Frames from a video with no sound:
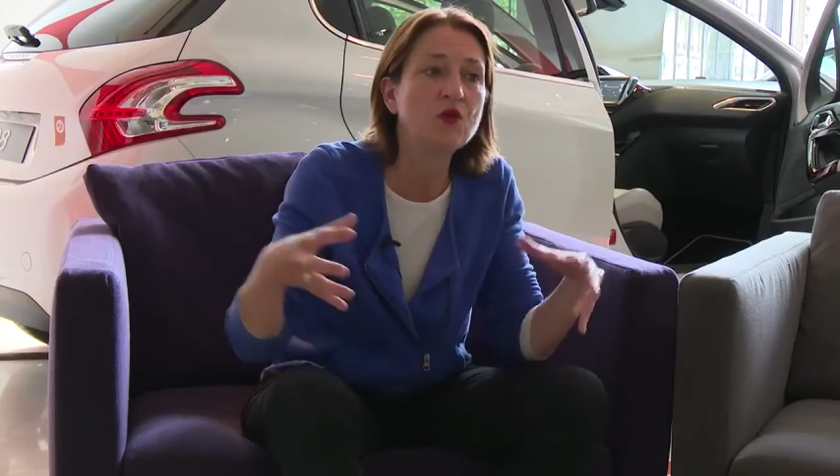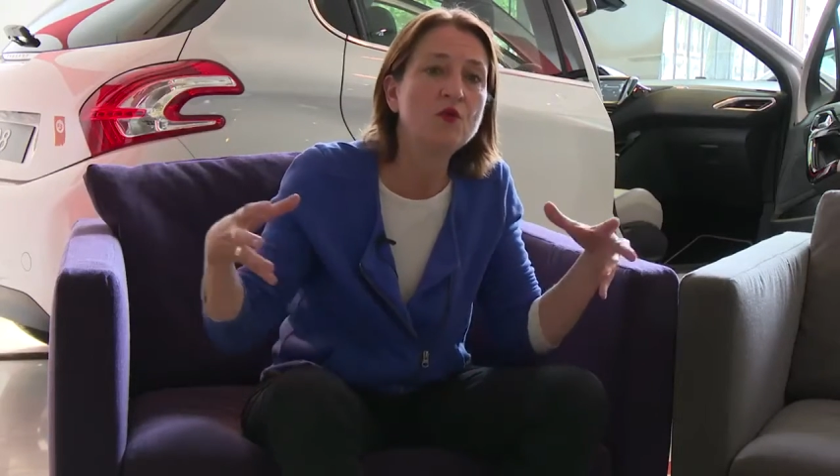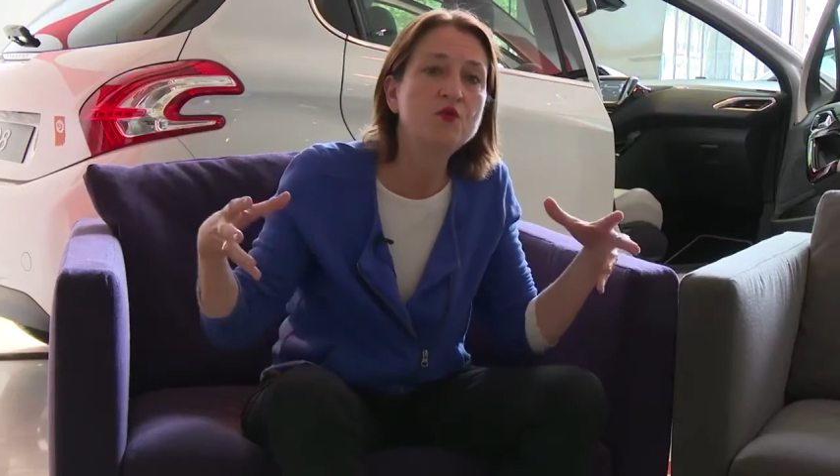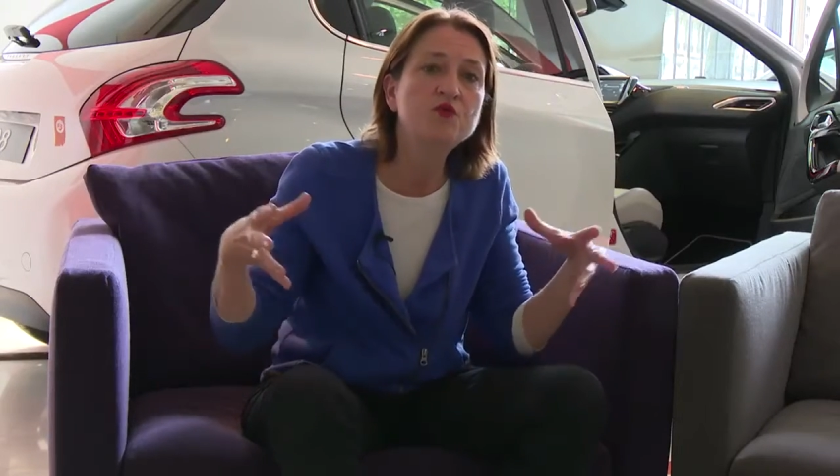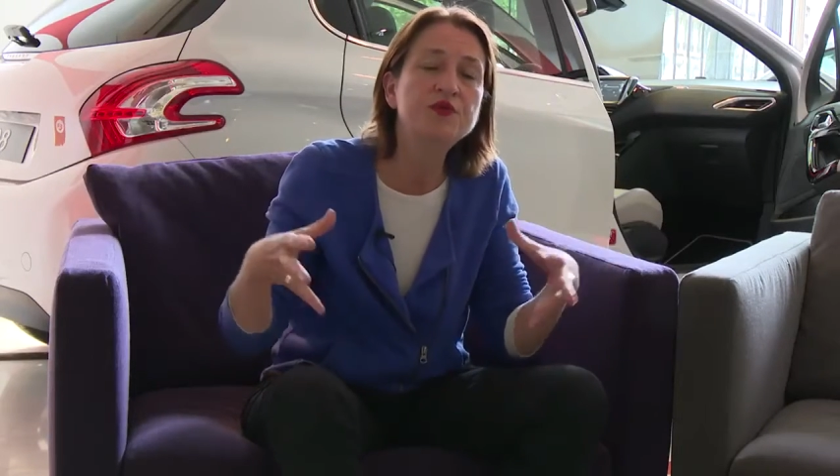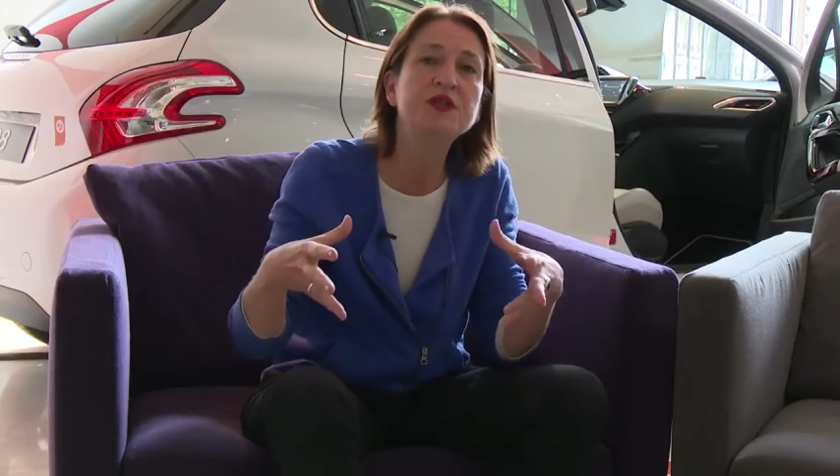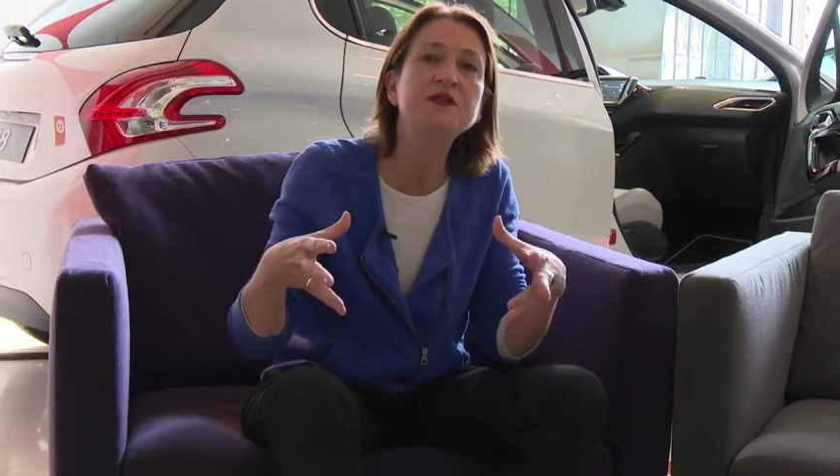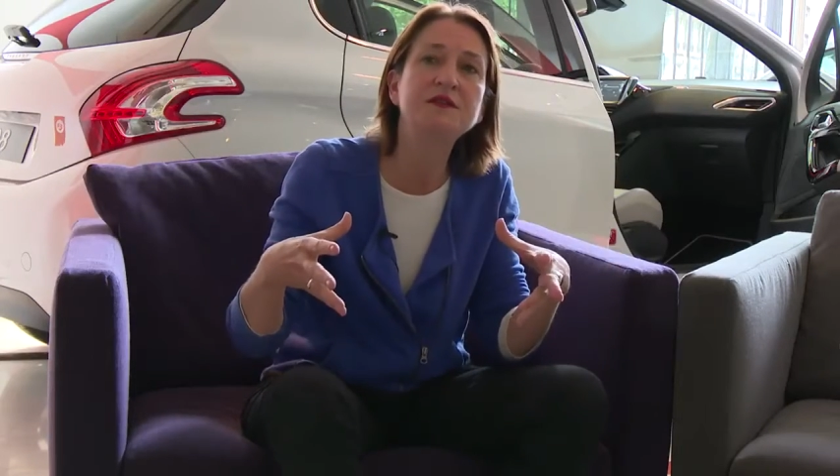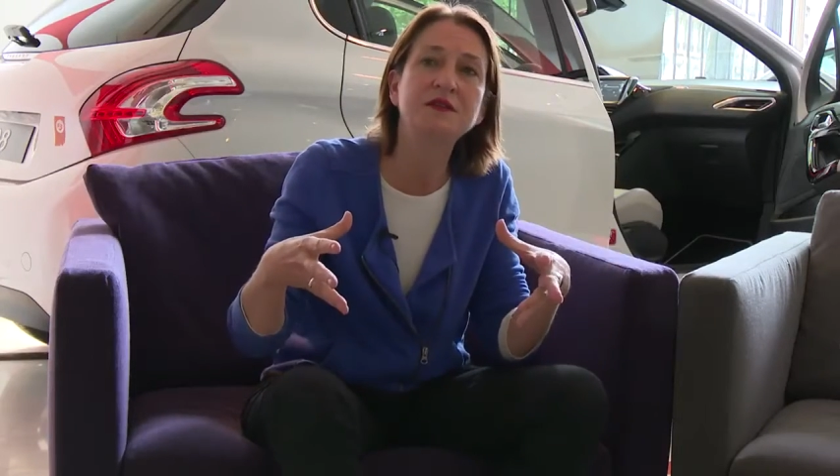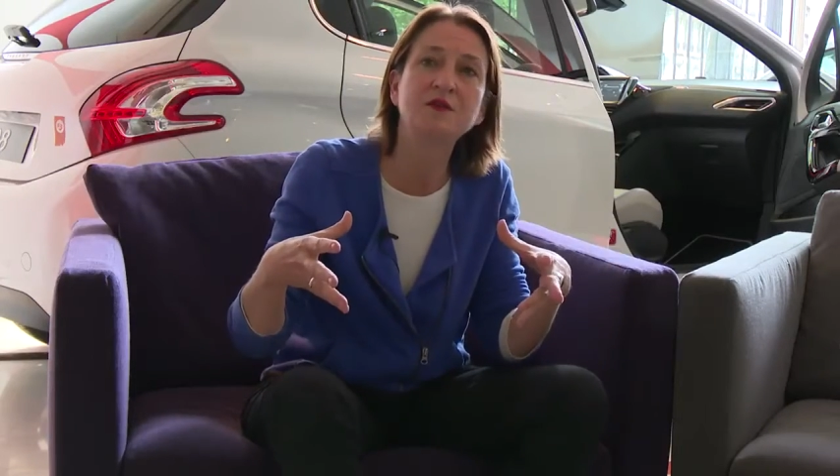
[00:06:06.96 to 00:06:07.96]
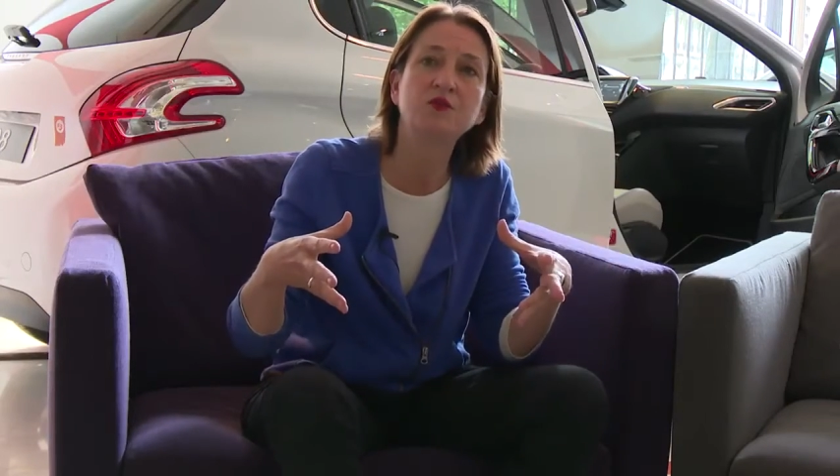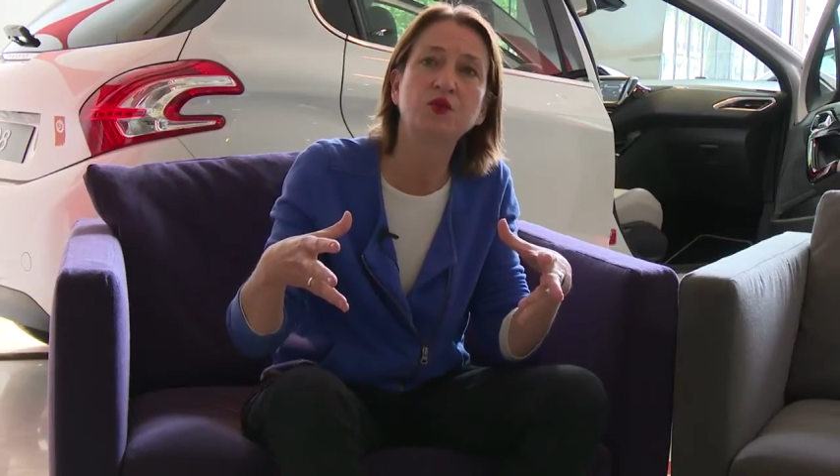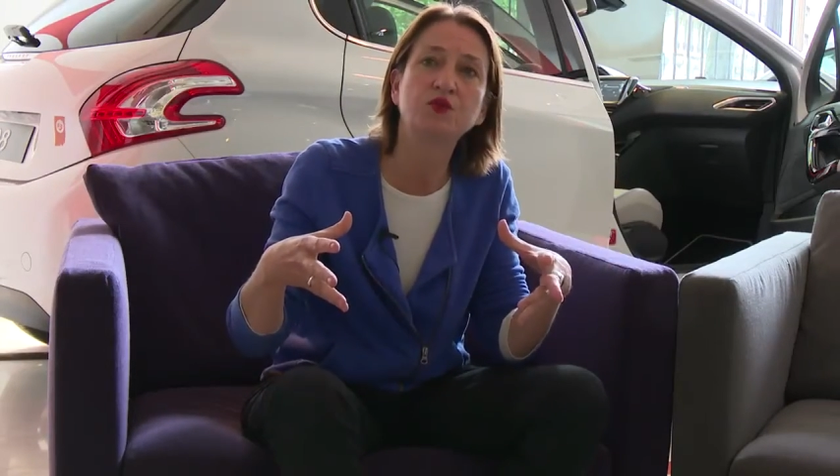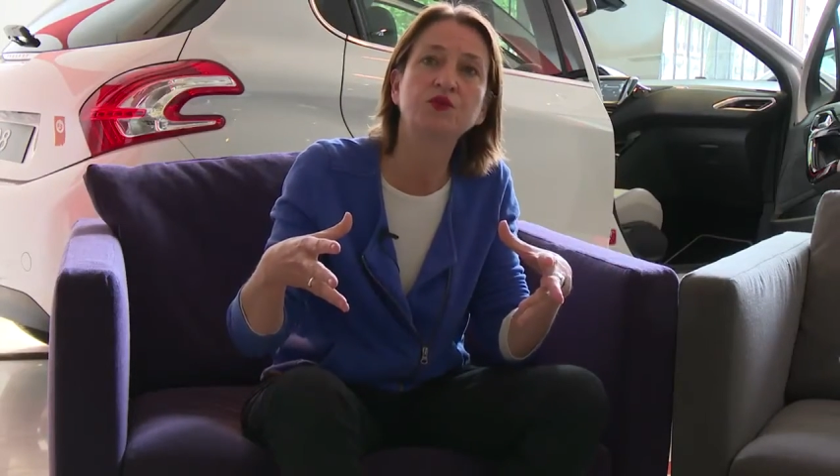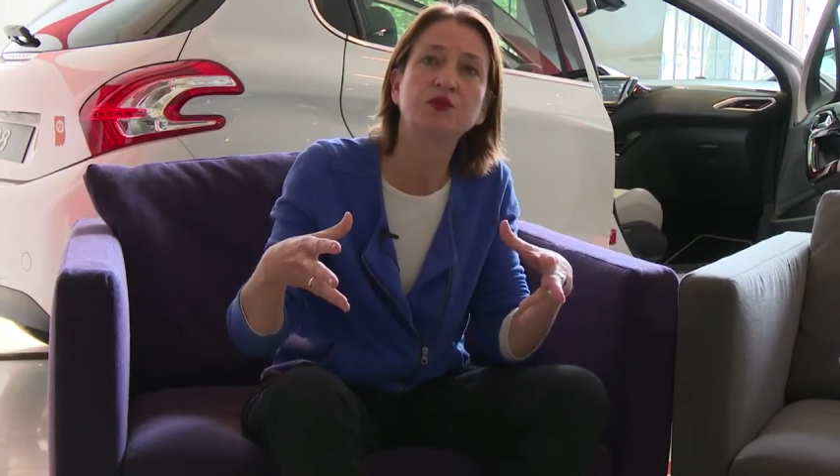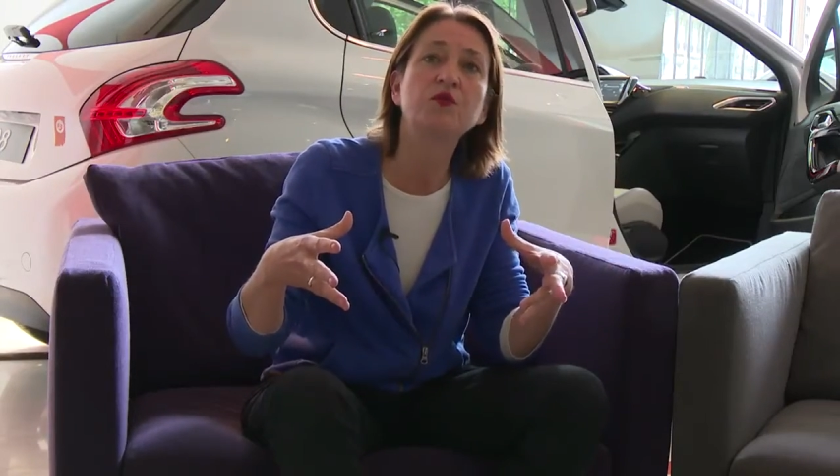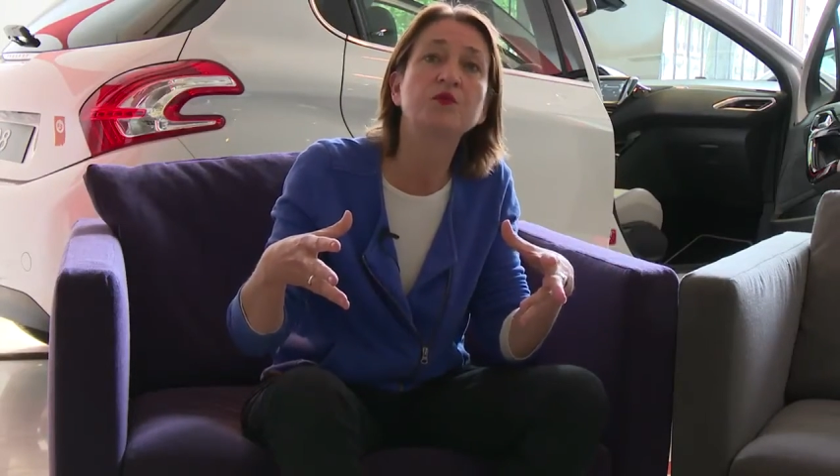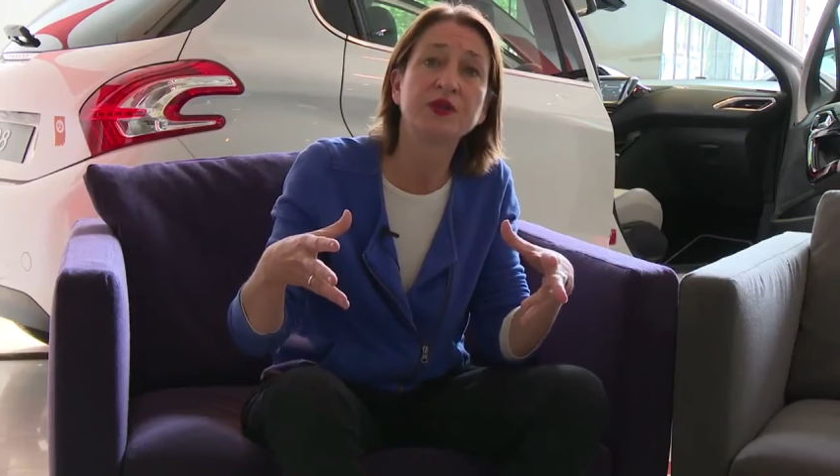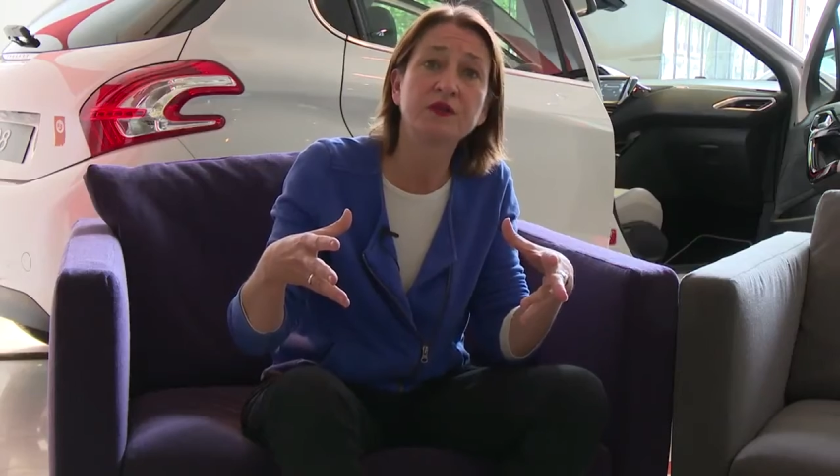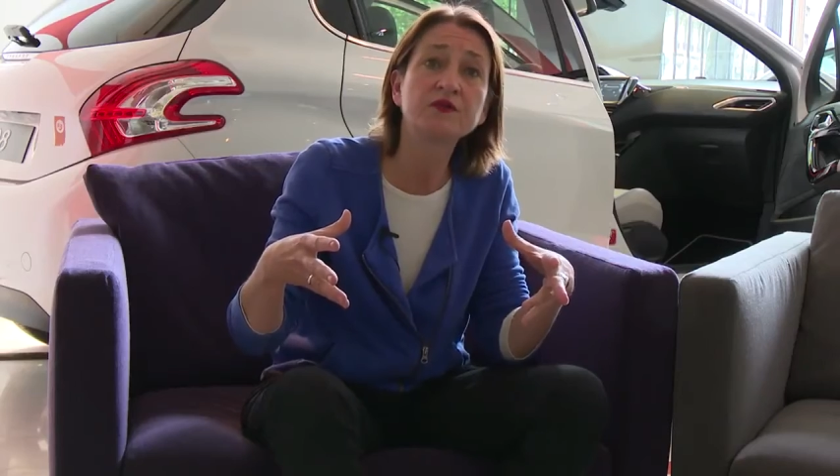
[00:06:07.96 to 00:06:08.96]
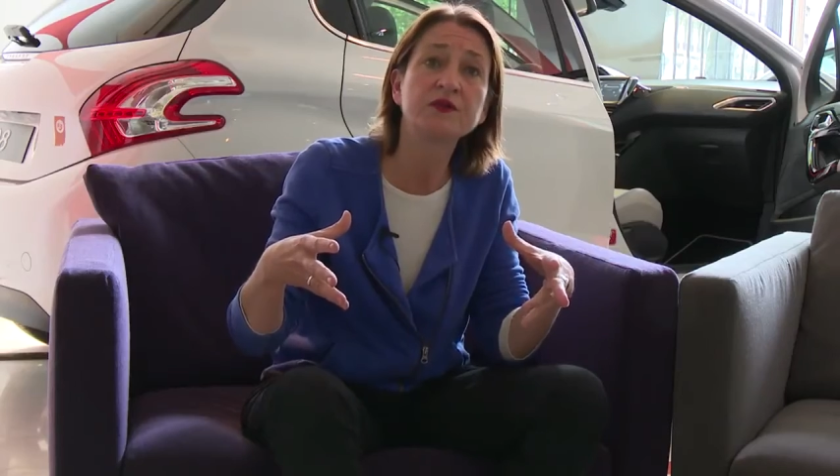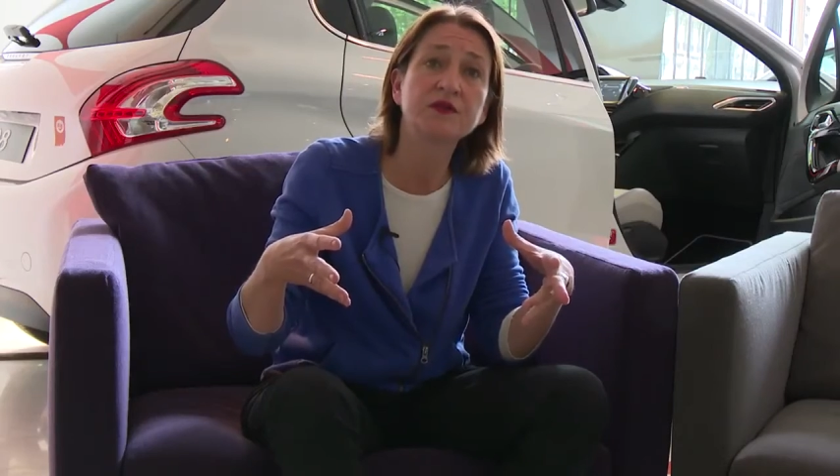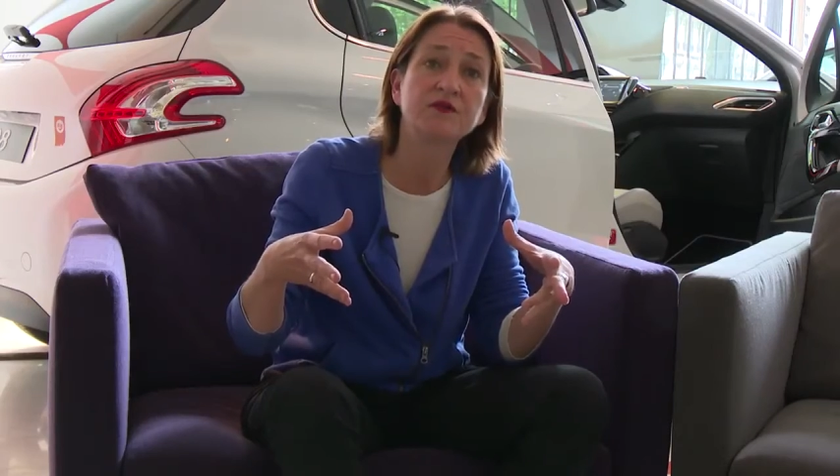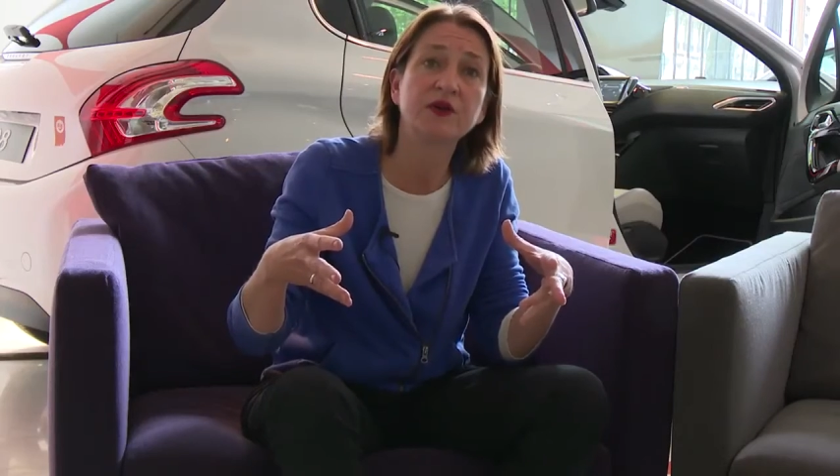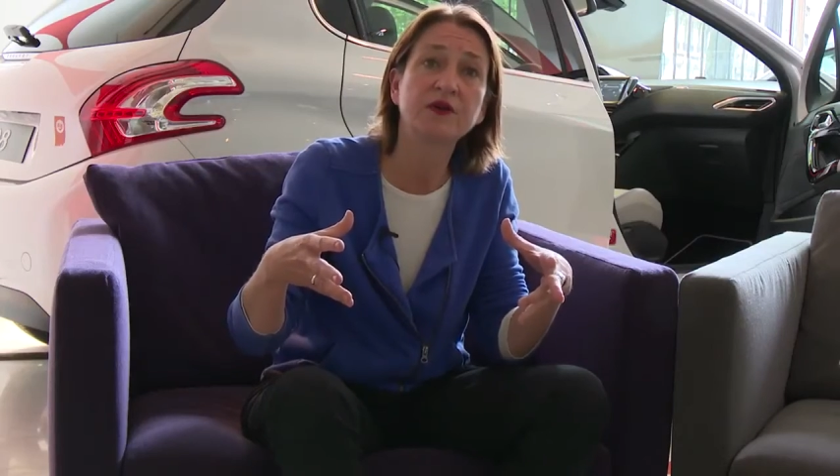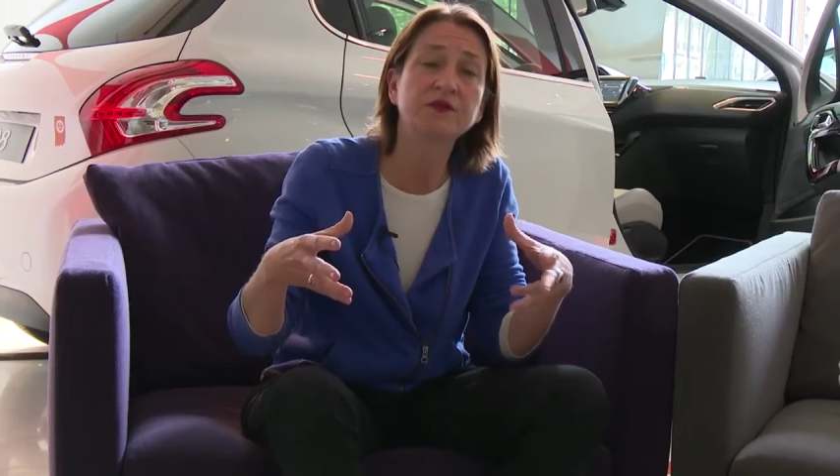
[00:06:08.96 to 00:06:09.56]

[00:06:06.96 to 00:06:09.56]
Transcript: to mobilize various competences